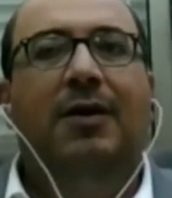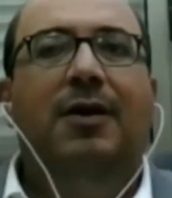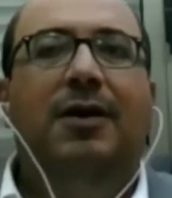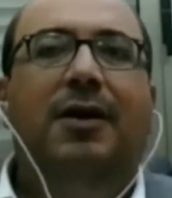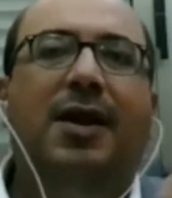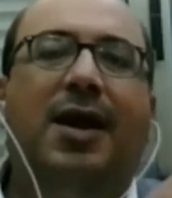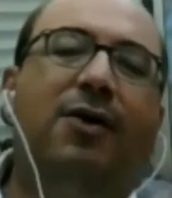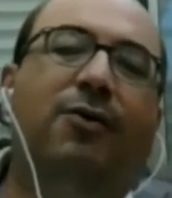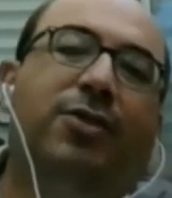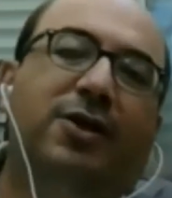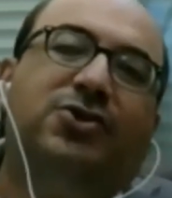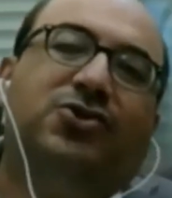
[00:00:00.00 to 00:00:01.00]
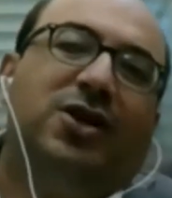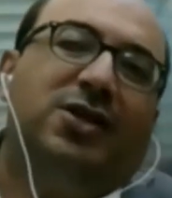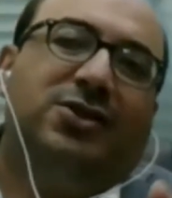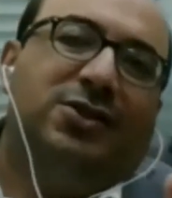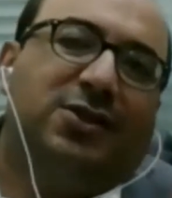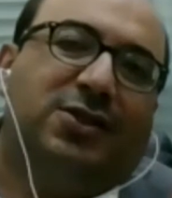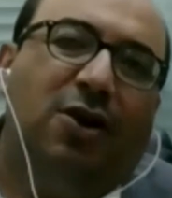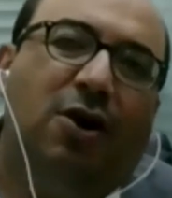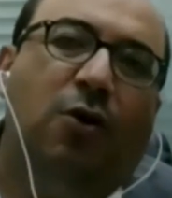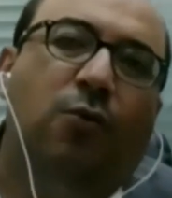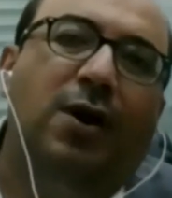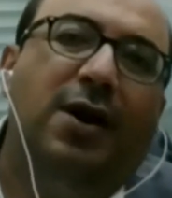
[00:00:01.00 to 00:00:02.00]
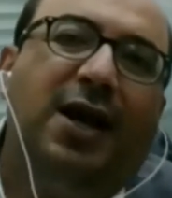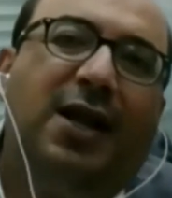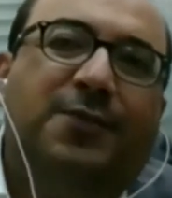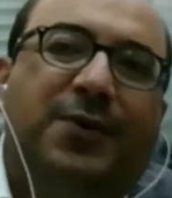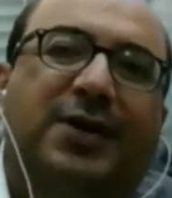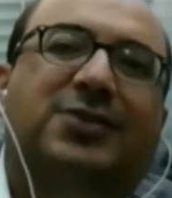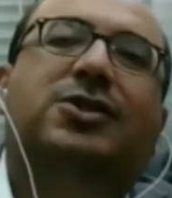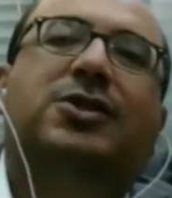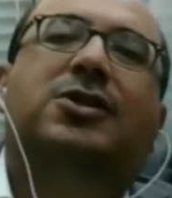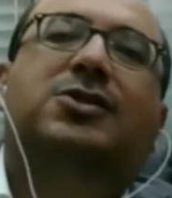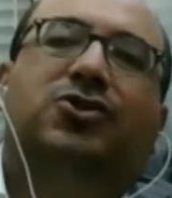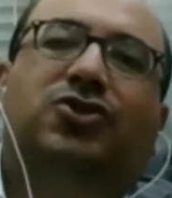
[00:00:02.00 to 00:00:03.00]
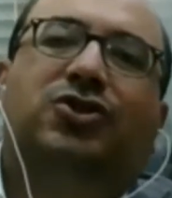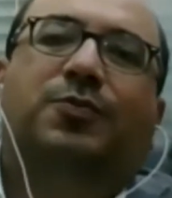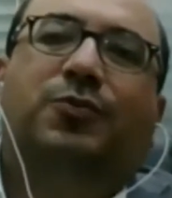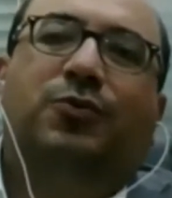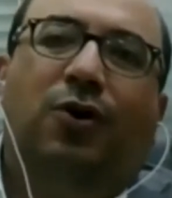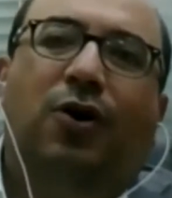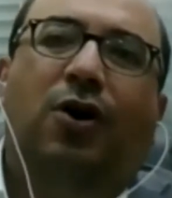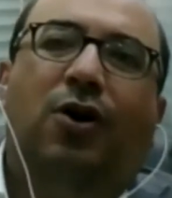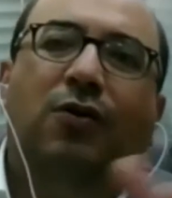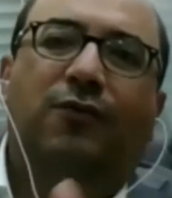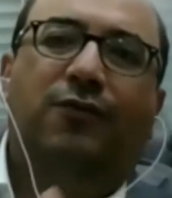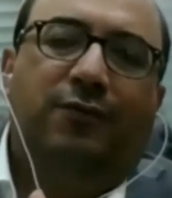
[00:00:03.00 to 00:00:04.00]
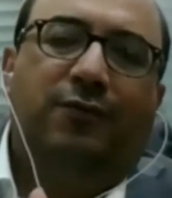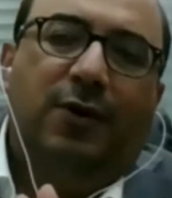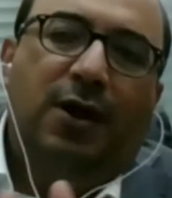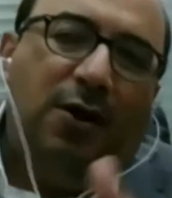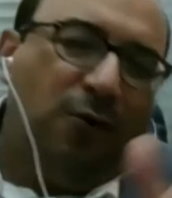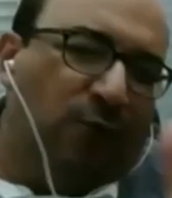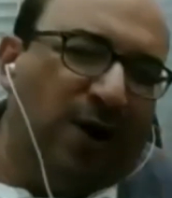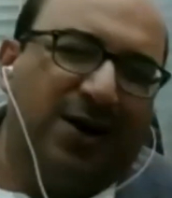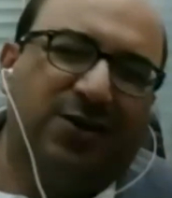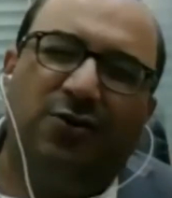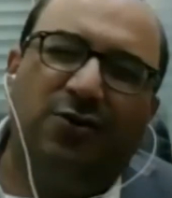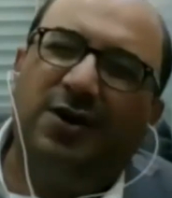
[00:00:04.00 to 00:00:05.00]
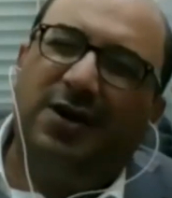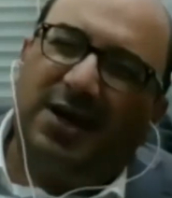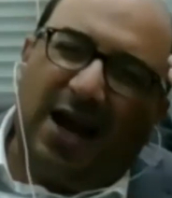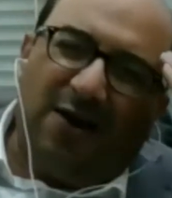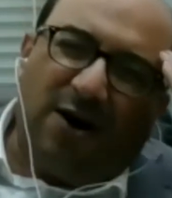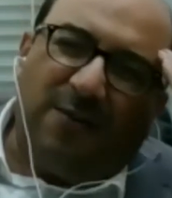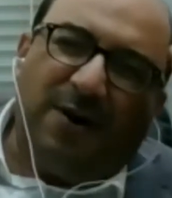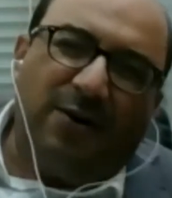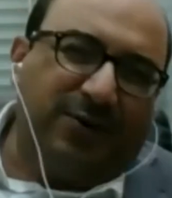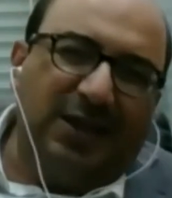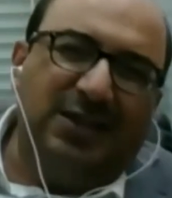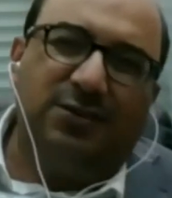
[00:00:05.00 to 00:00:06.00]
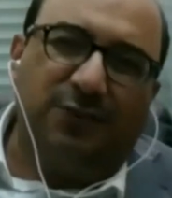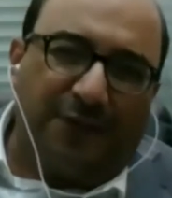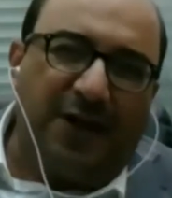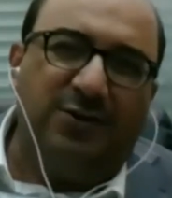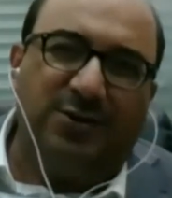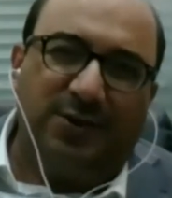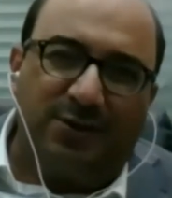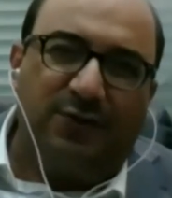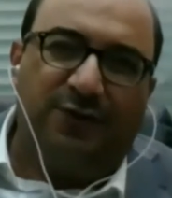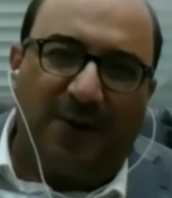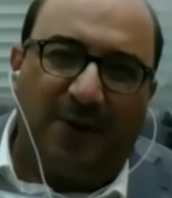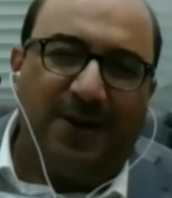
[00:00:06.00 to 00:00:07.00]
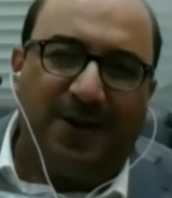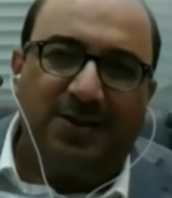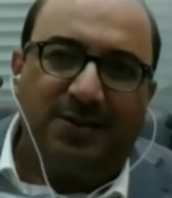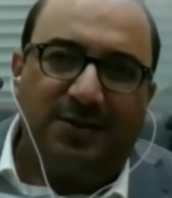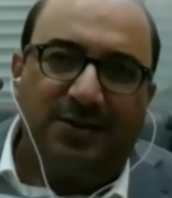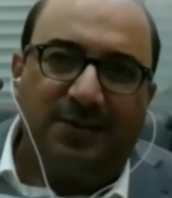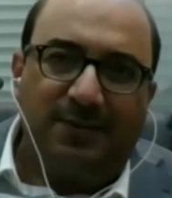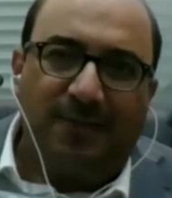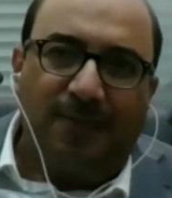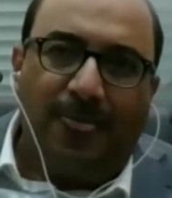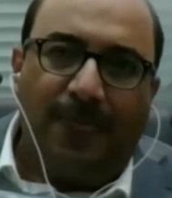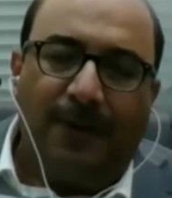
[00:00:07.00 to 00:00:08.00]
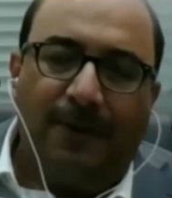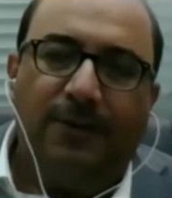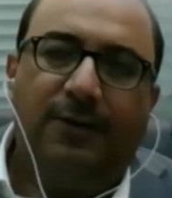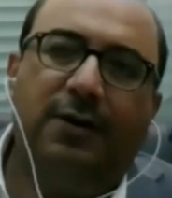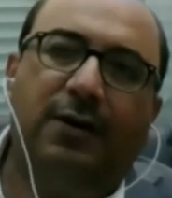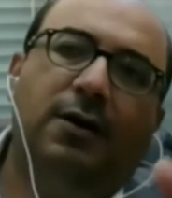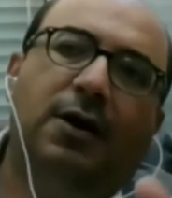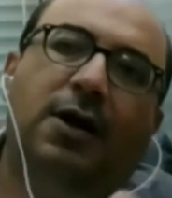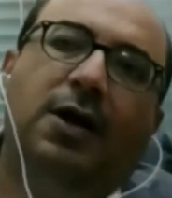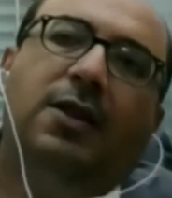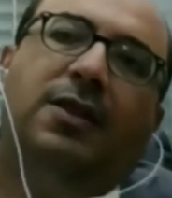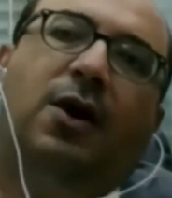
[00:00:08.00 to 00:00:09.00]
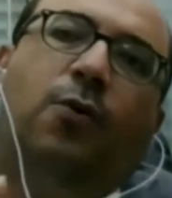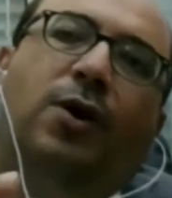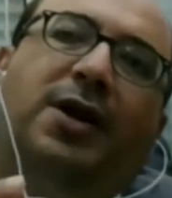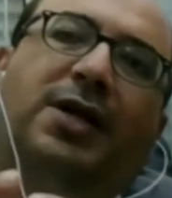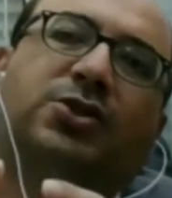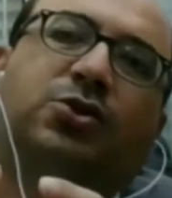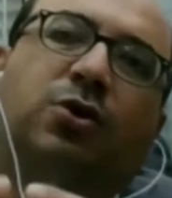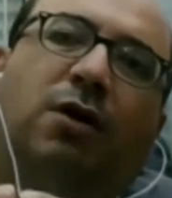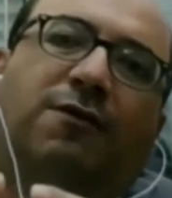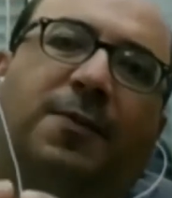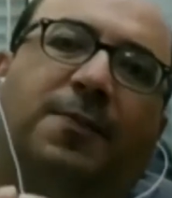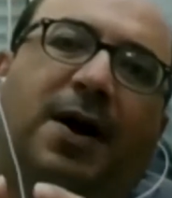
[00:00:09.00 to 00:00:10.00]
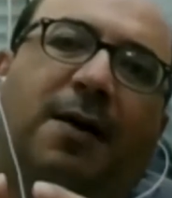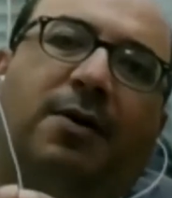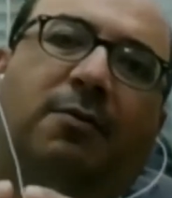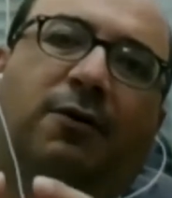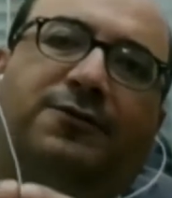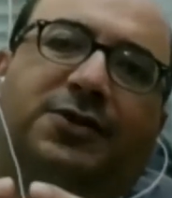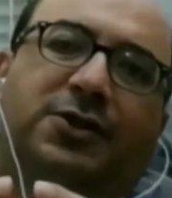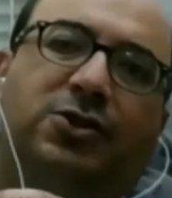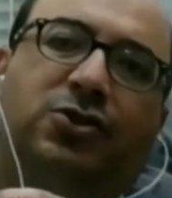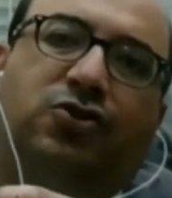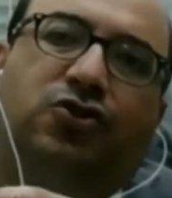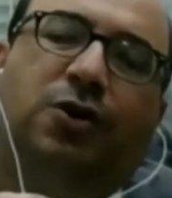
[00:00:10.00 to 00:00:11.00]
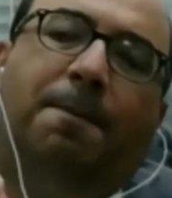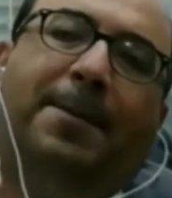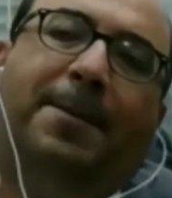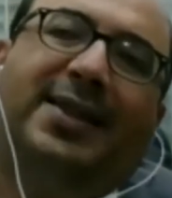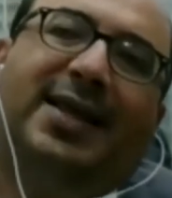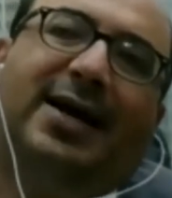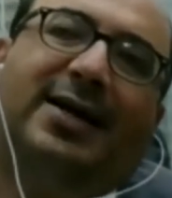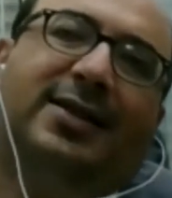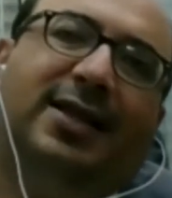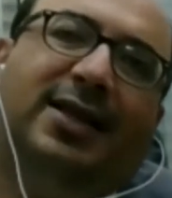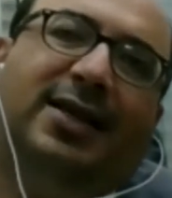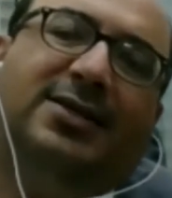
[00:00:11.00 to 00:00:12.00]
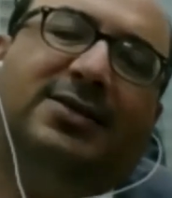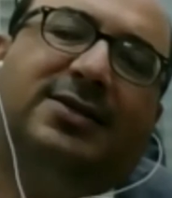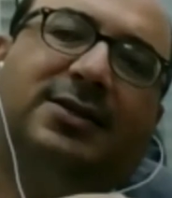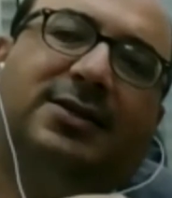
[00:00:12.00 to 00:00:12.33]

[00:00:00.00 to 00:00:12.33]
Now, this racist law will not bring citizenship to all of, we are talking now about tens of thousands of families. Okay, they will not solve the problem of citizenship, but at least